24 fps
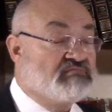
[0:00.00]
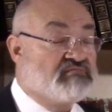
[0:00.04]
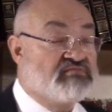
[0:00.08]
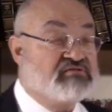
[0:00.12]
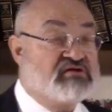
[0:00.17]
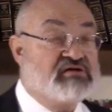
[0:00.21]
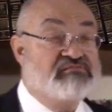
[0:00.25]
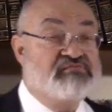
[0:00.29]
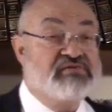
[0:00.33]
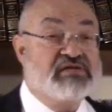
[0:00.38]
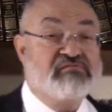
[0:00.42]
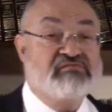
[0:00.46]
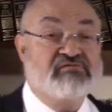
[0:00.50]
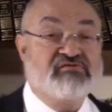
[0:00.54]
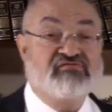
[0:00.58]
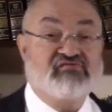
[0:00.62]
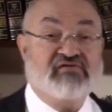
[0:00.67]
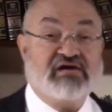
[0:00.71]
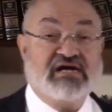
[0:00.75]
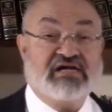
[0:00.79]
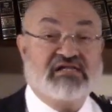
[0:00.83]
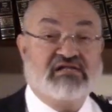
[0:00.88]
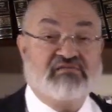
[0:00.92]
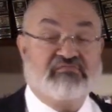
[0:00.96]
When people
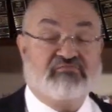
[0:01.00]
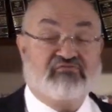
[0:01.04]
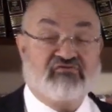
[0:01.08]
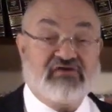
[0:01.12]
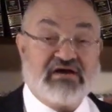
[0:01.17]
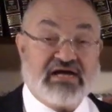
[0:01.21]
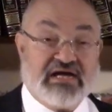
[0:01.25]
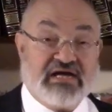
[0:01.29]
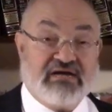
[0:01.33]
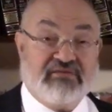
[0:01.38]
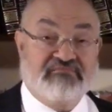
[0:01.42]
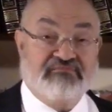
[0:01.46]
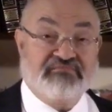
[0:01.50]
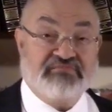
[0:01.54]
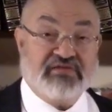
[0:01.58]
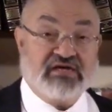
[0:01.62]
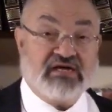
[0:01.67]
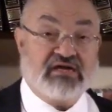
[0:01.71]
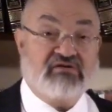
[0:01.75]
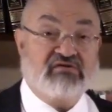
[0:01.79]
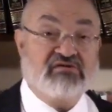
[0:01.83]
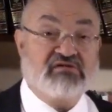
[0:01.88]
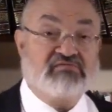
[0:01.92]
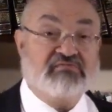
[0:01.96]
tried to pray, they
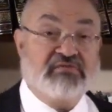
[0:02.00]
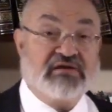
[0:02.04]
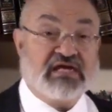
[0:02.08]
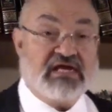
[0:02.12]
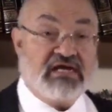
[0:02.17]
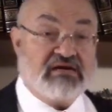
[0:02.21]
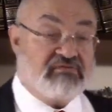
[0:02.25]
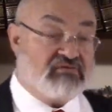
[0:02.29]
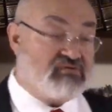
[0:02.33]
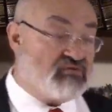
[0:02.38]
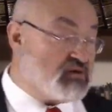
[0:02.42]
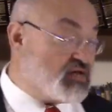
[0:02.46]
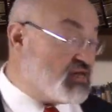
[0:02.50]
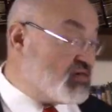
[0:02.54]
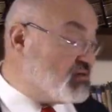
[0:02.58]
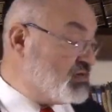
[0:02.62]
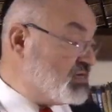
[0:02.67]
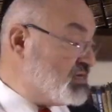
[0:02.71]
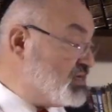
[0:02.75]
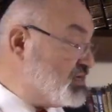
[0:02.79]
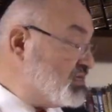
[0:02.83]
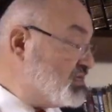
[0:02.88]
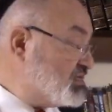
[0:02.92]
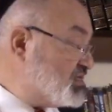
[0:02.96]
couldn't speak Hebrew well.
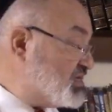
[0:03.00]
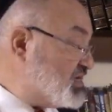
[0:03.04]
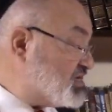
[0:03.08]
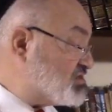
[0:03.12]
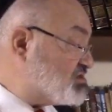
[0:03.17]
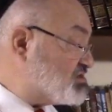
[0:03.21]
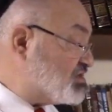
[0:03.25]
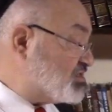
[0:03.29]
They